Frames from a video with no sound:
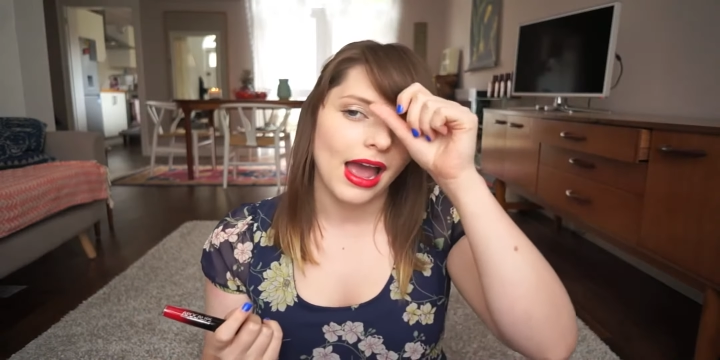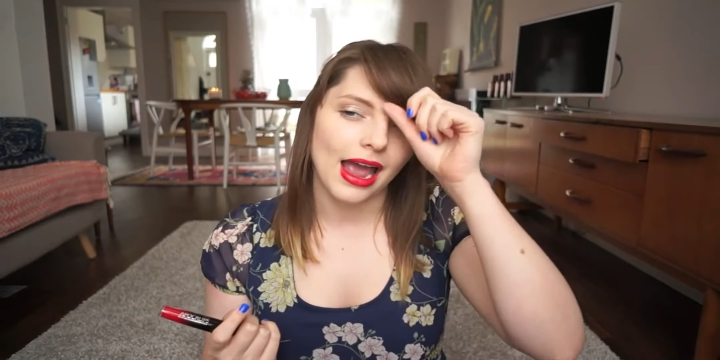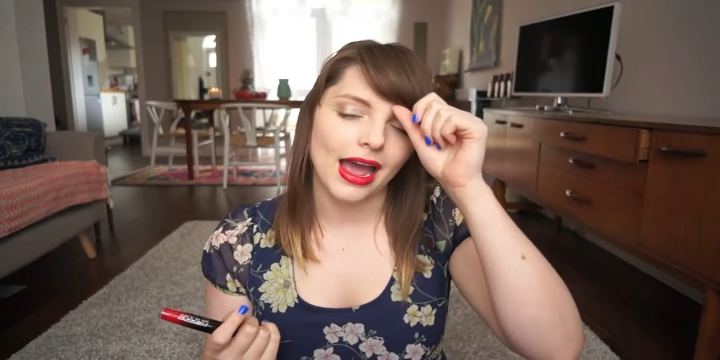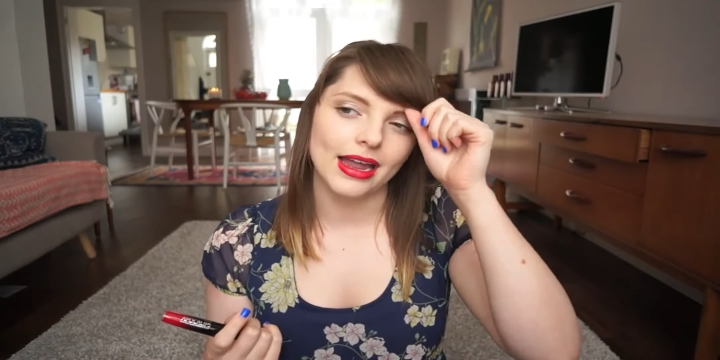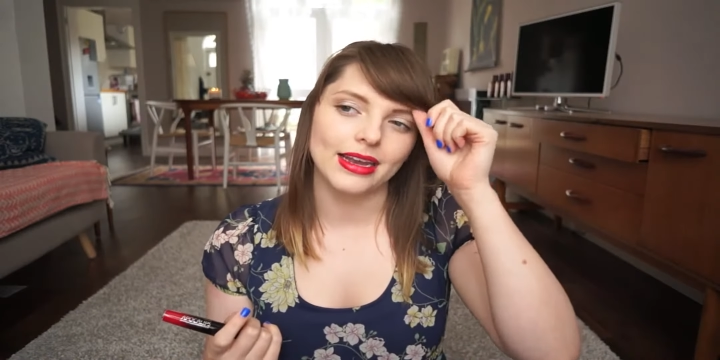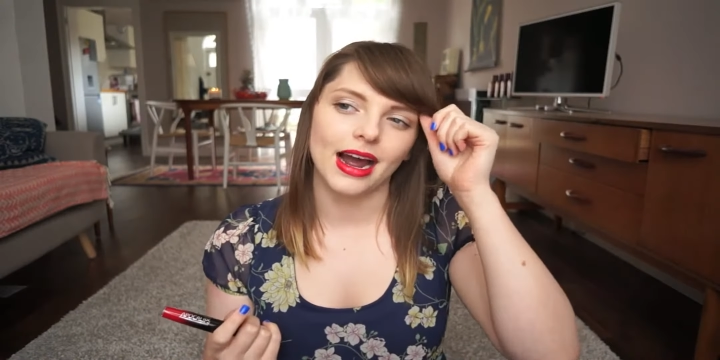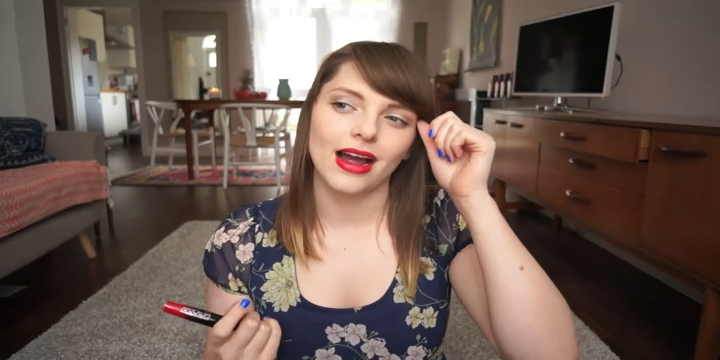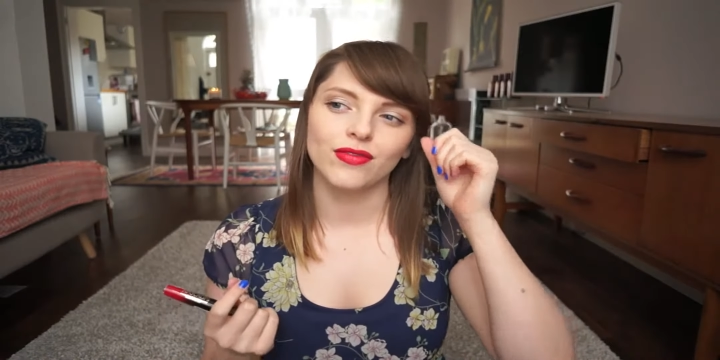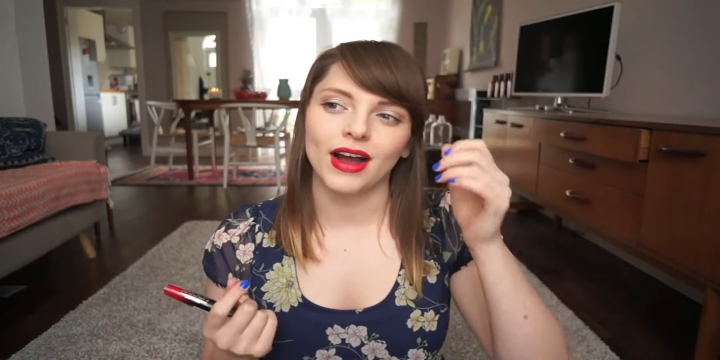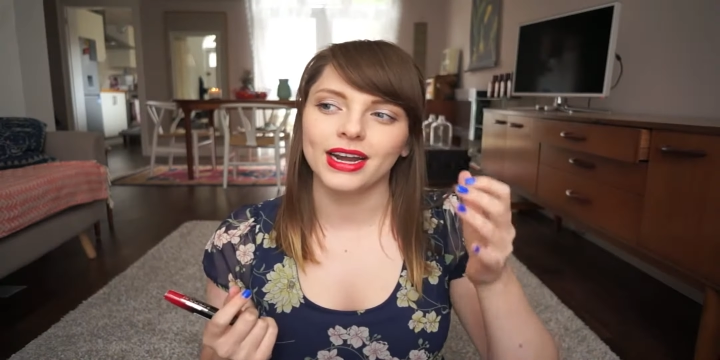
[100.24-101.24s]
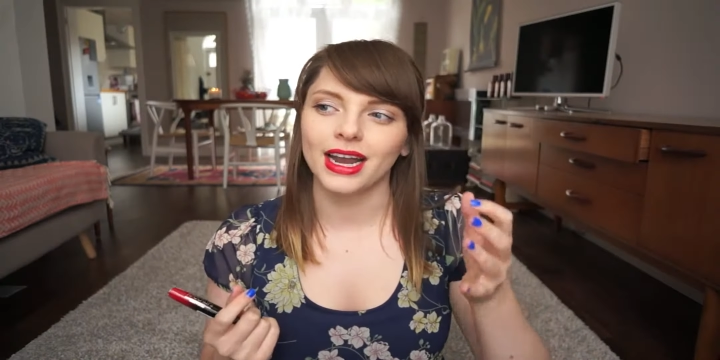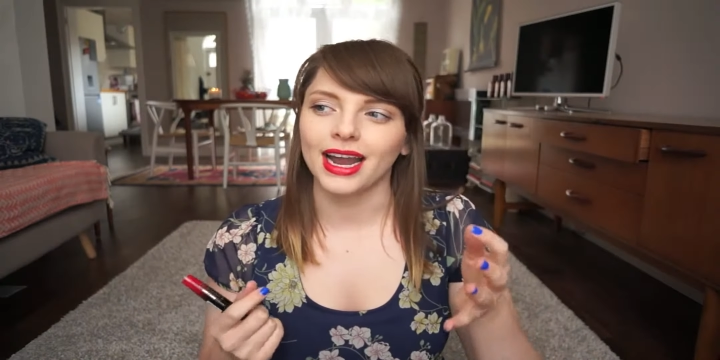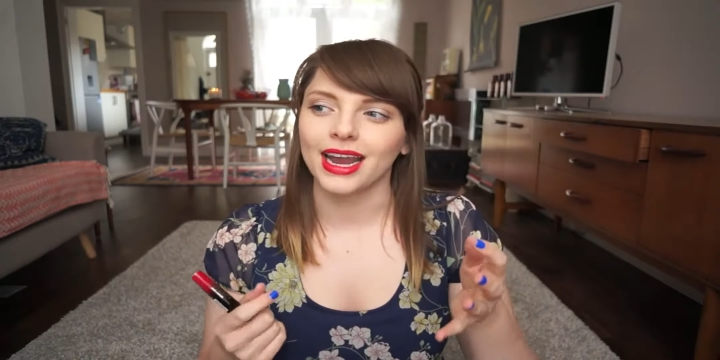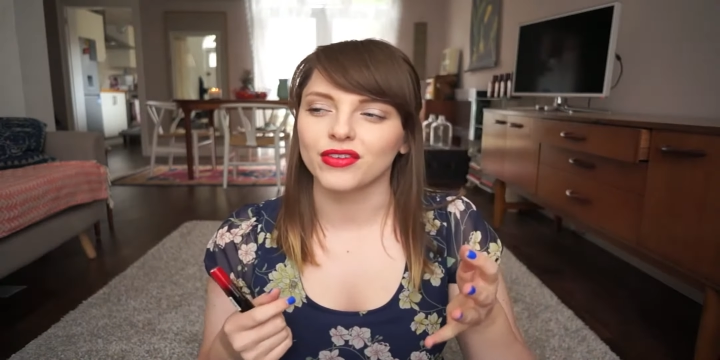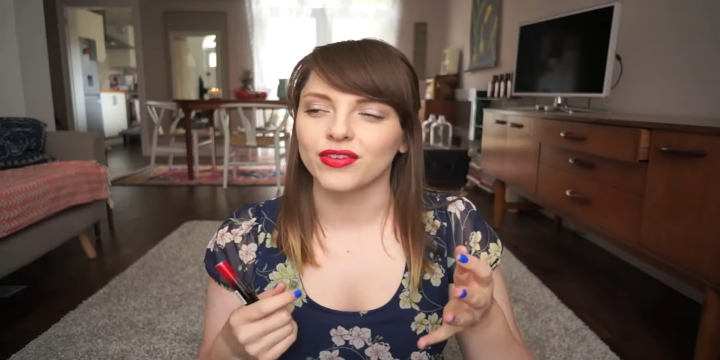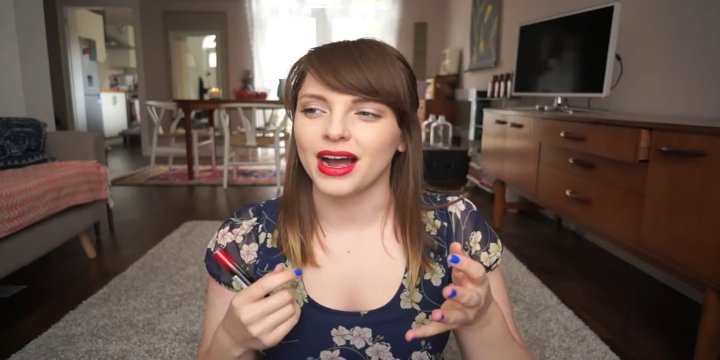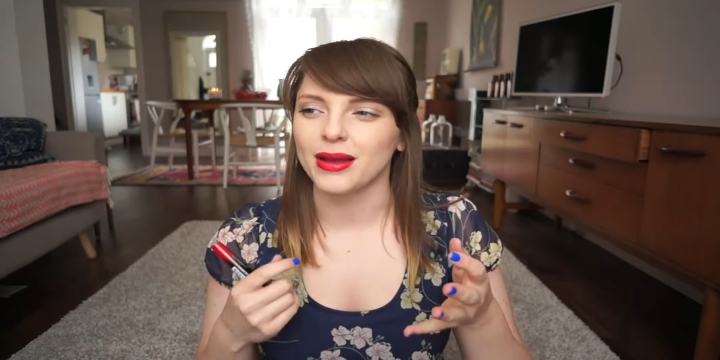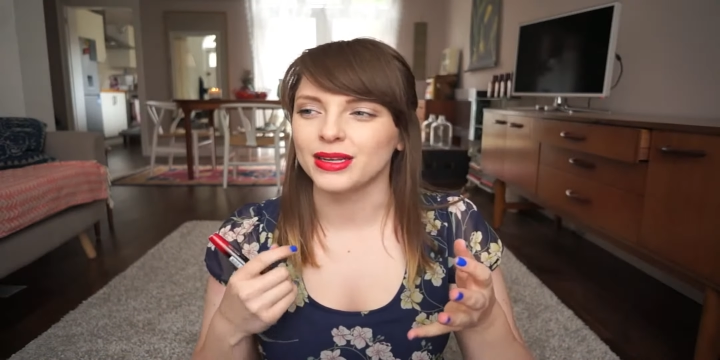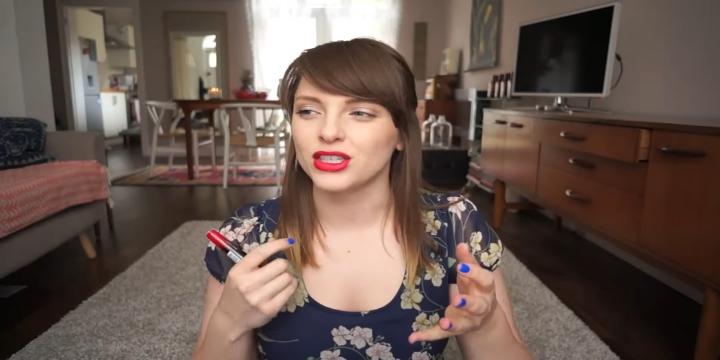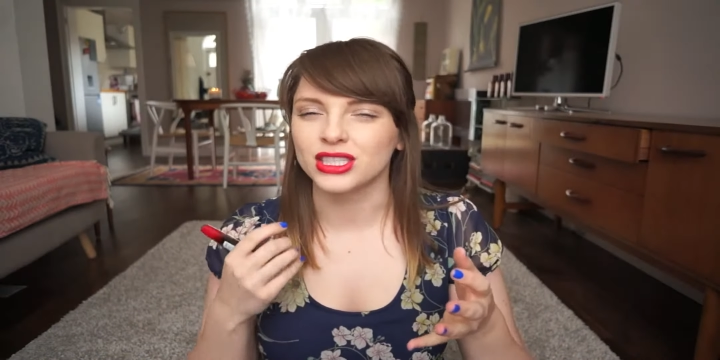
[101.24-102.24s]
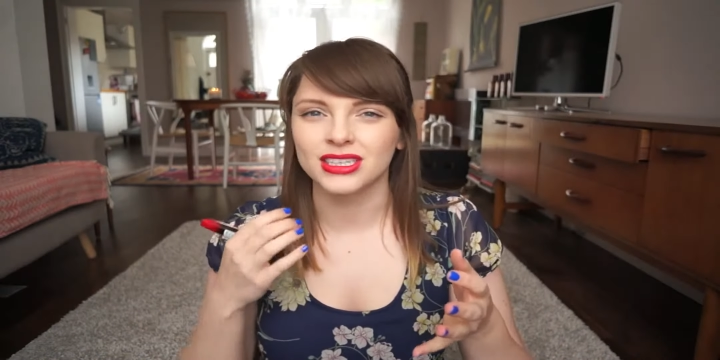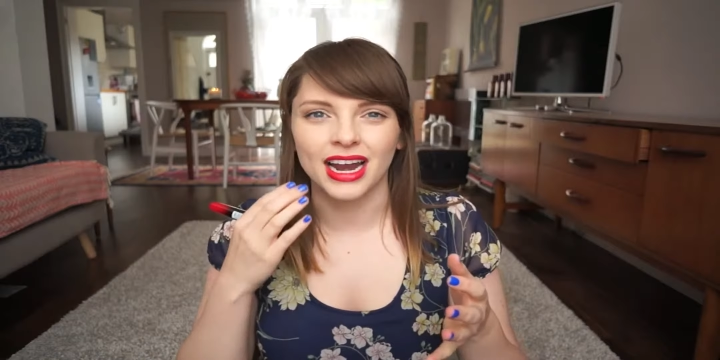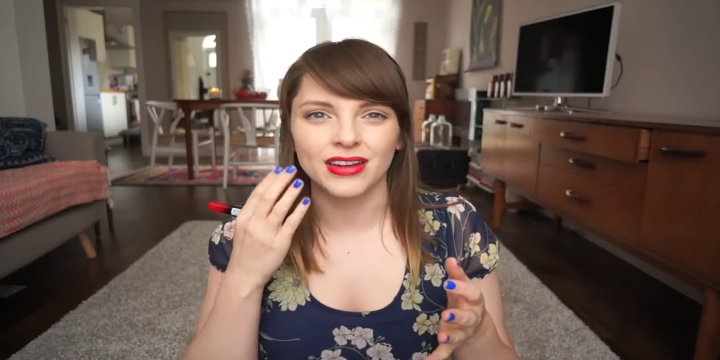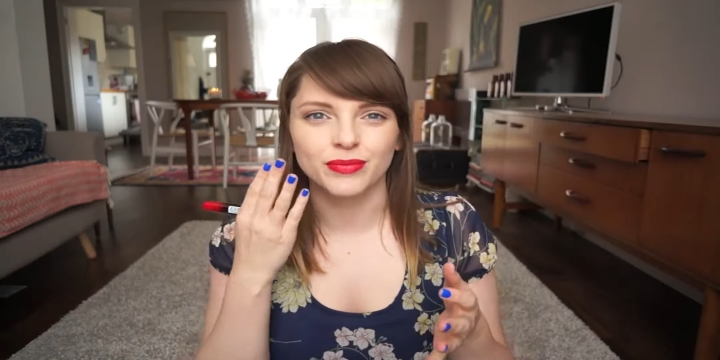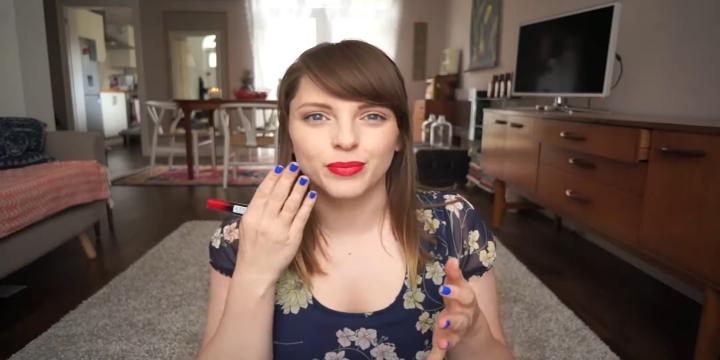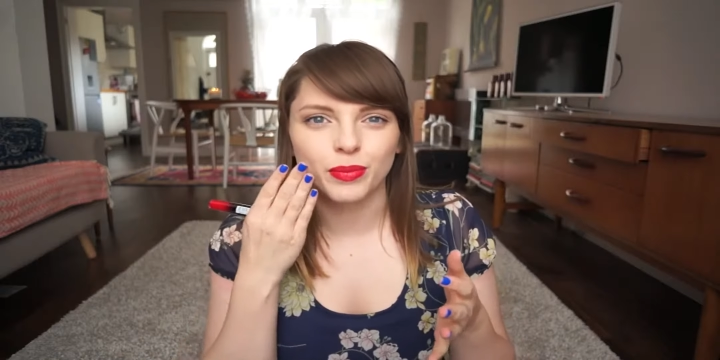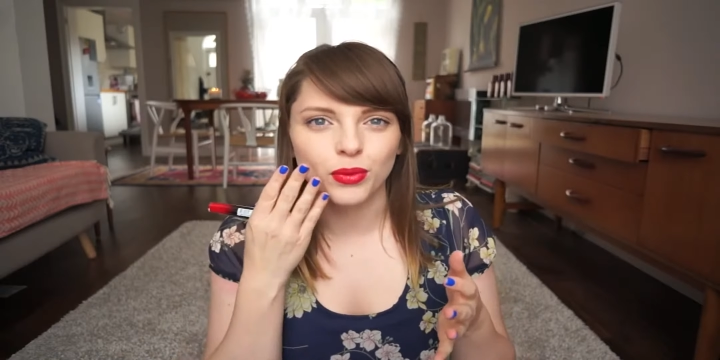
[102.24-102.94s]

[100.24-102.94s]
And I find like if I just kind of